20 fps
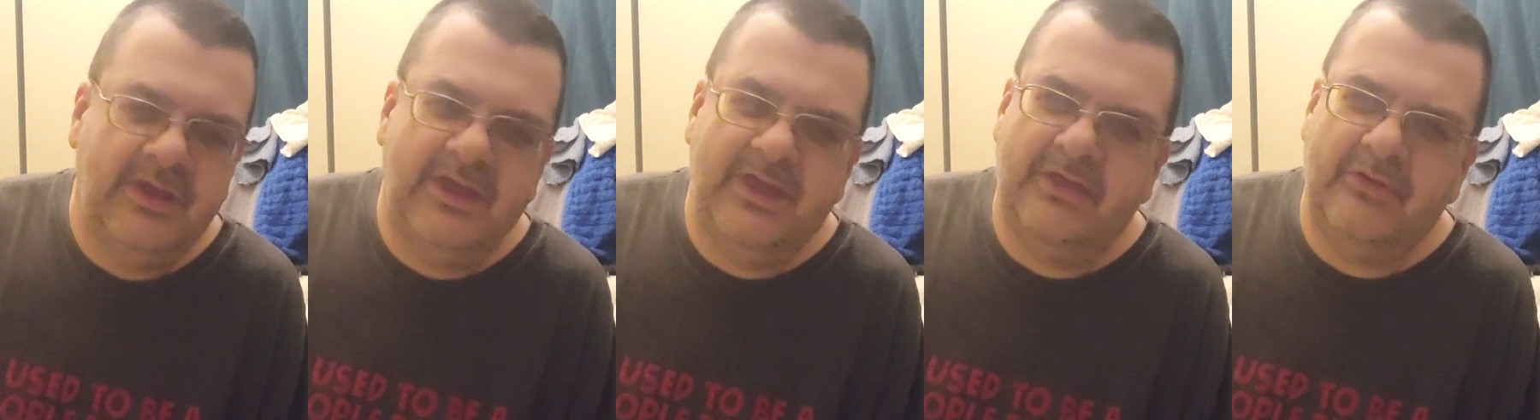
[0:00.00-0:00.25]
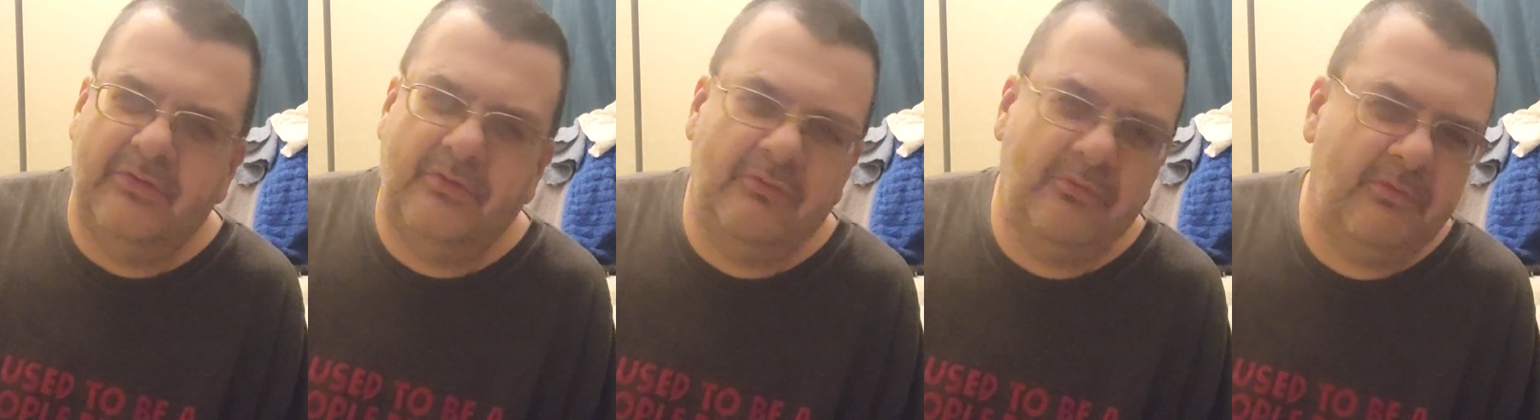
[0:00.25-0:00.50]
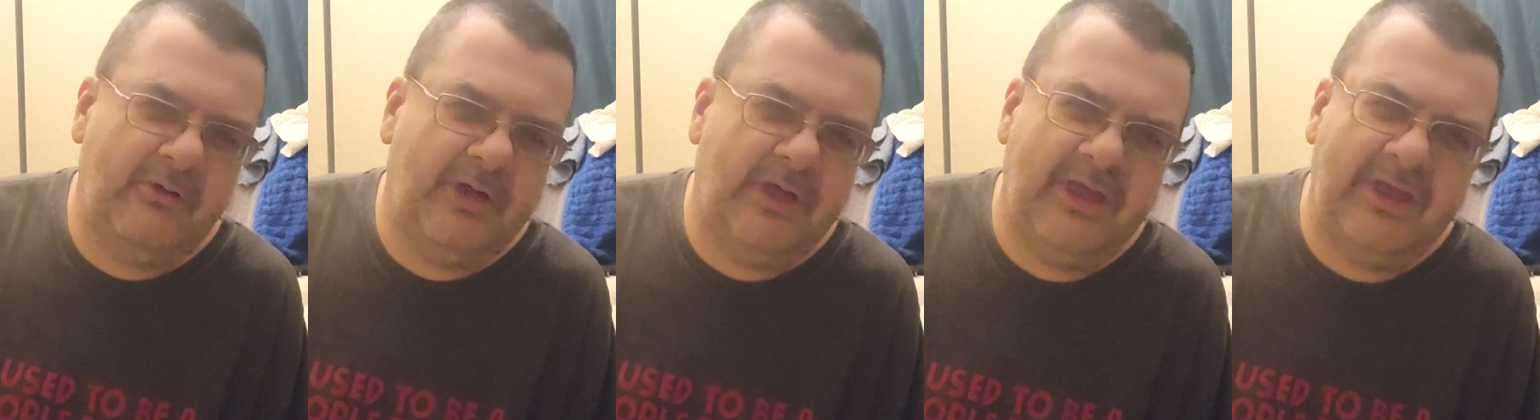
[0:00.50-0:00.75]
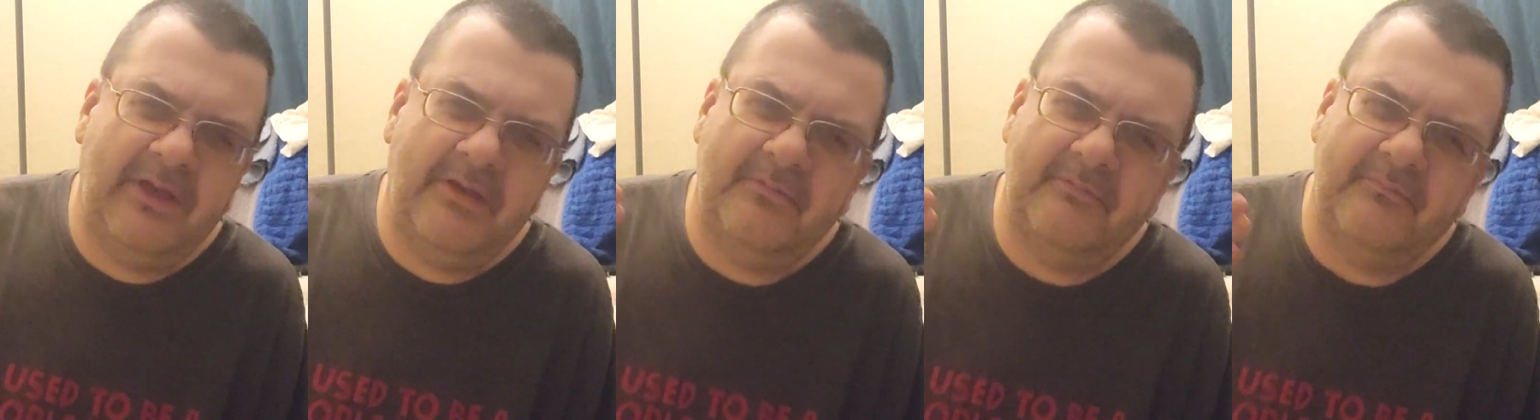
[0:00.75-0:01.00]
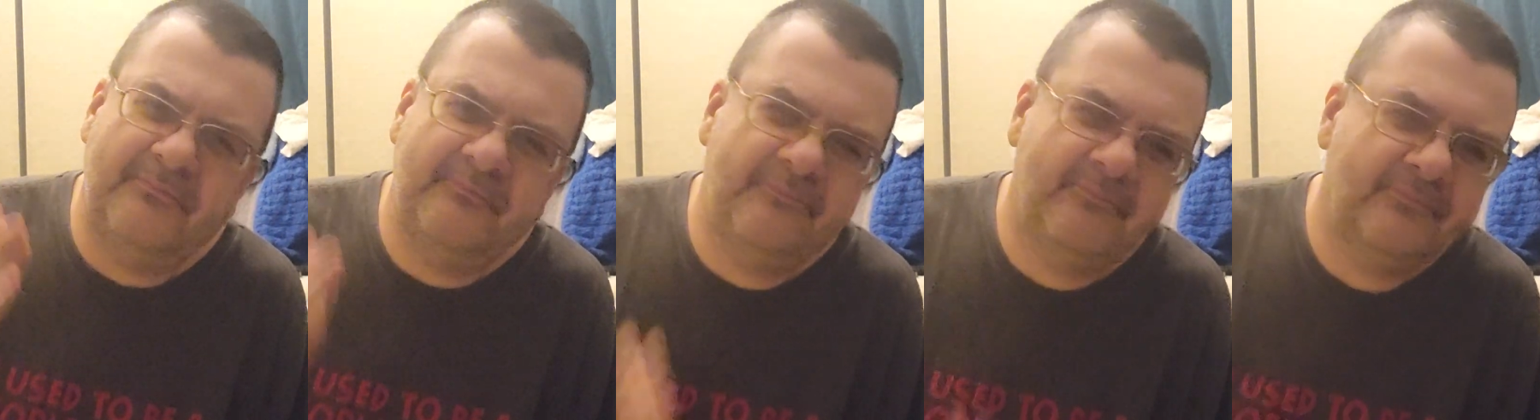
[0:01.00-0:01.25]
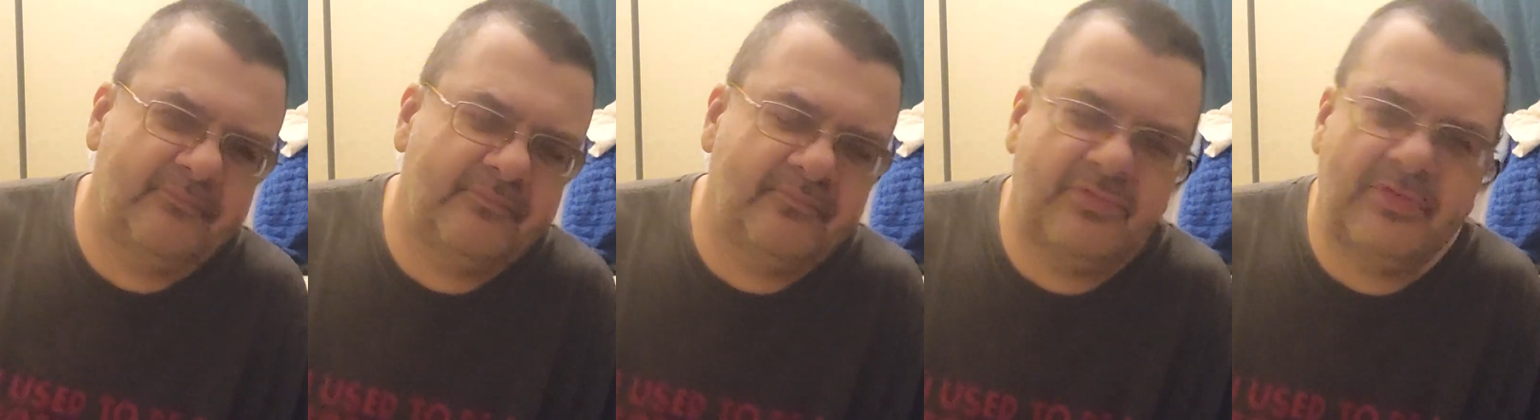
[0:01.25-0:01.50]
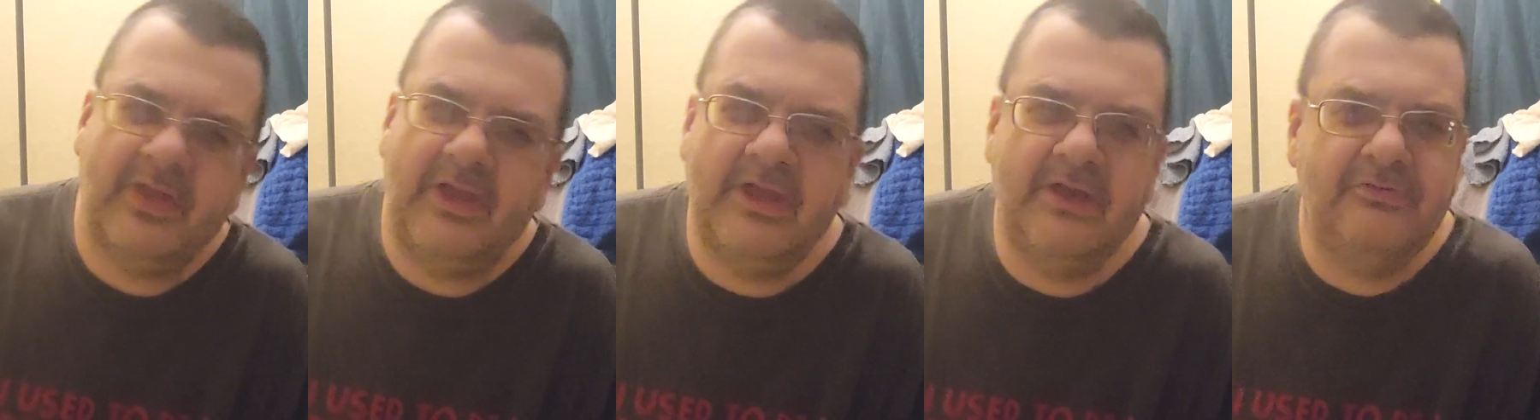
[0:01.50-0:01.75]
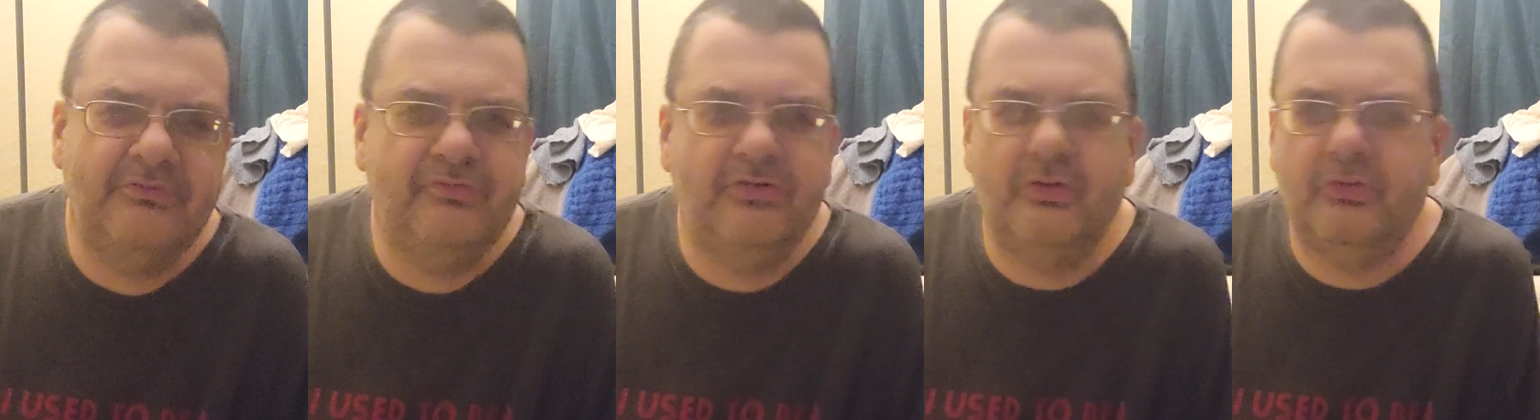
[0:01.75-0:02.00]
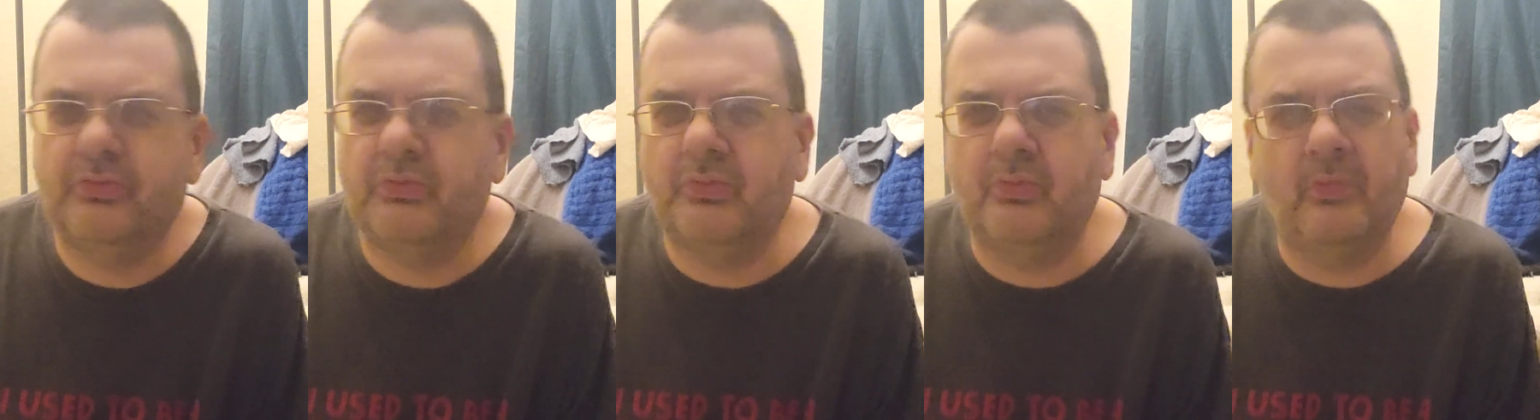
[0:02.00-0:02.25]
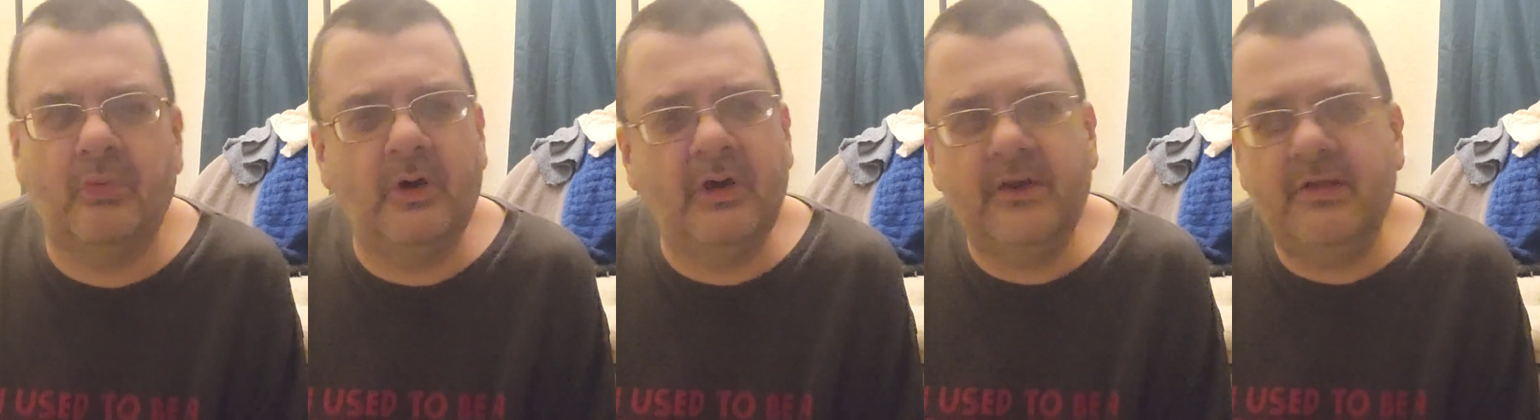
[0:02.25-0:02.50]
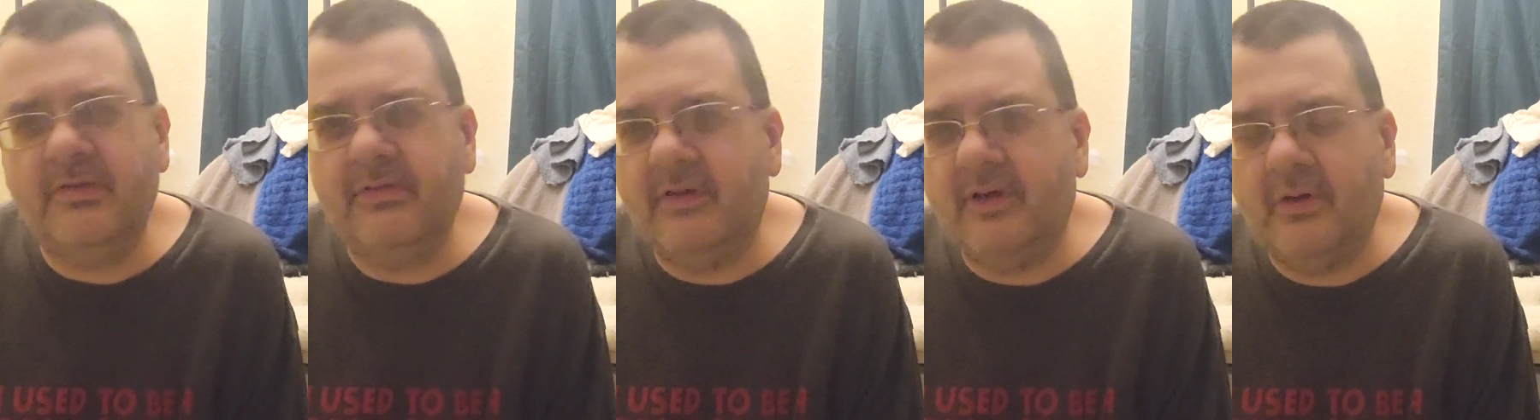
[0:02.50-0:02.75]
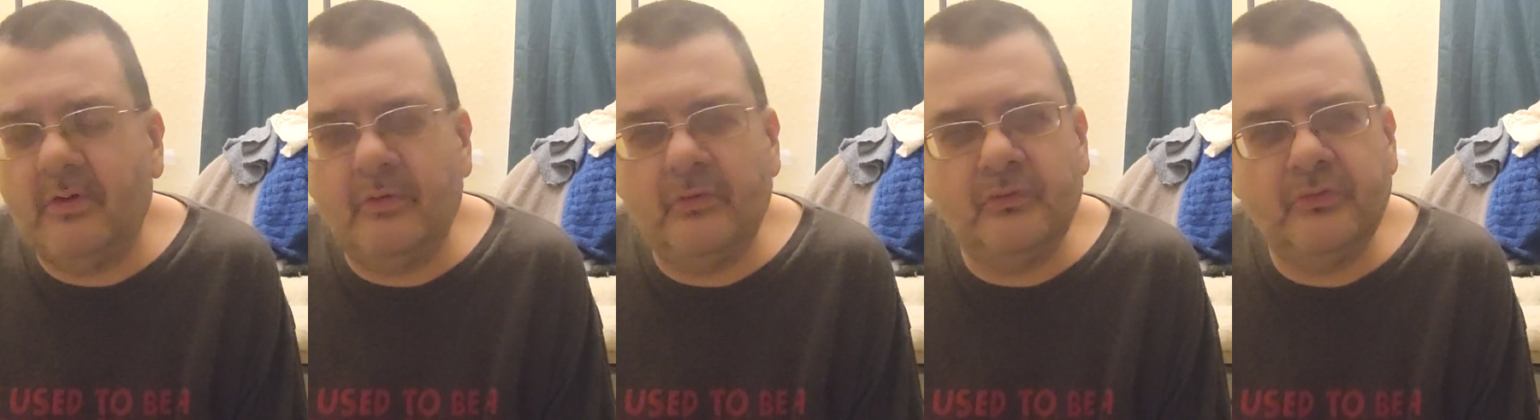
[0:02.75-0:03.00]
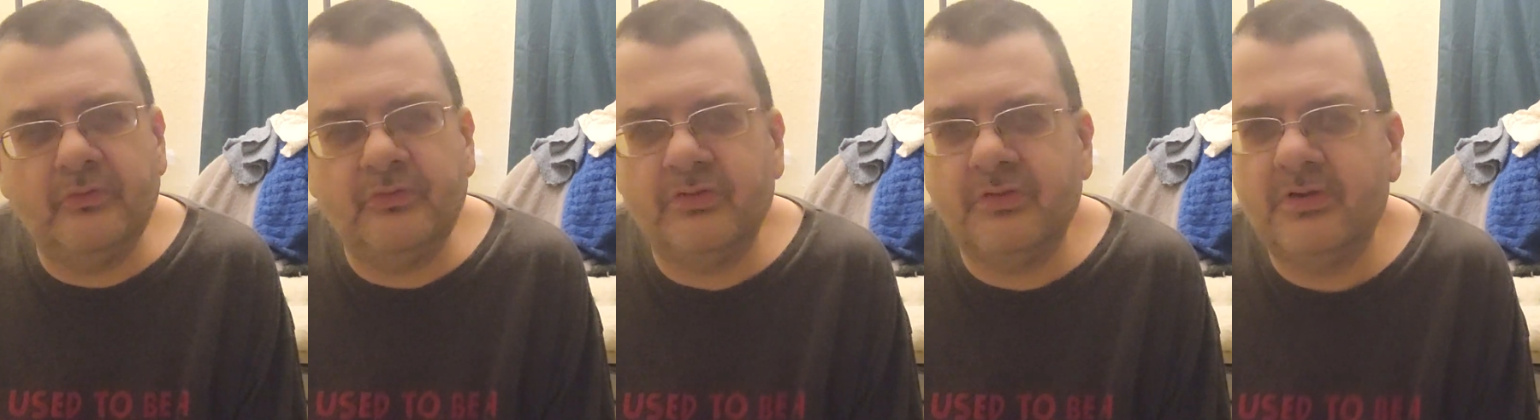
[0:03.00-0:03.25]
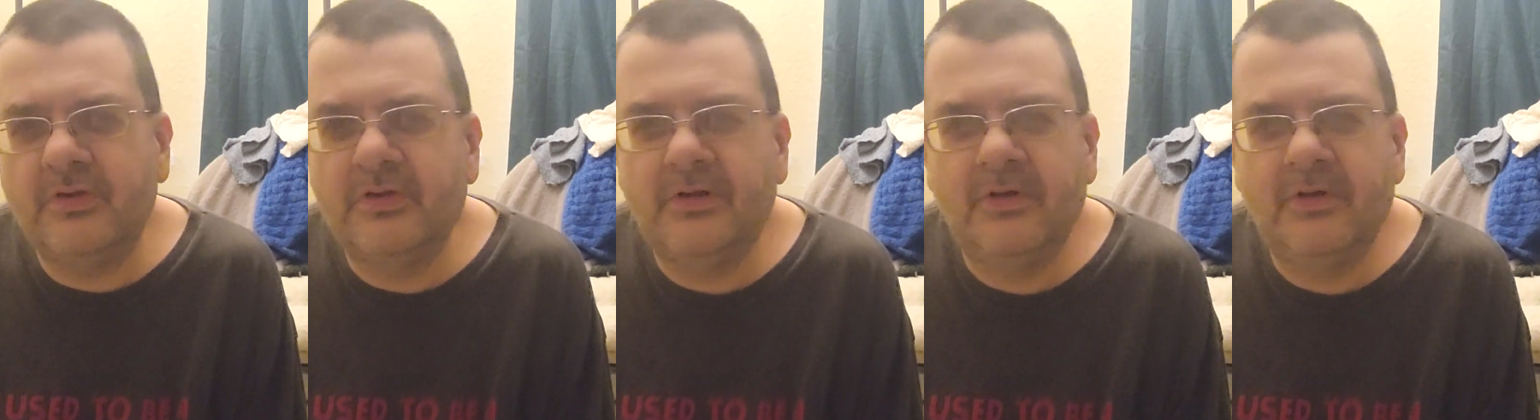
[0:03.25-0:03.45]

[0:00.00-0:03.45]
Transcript: And Graham is just one of those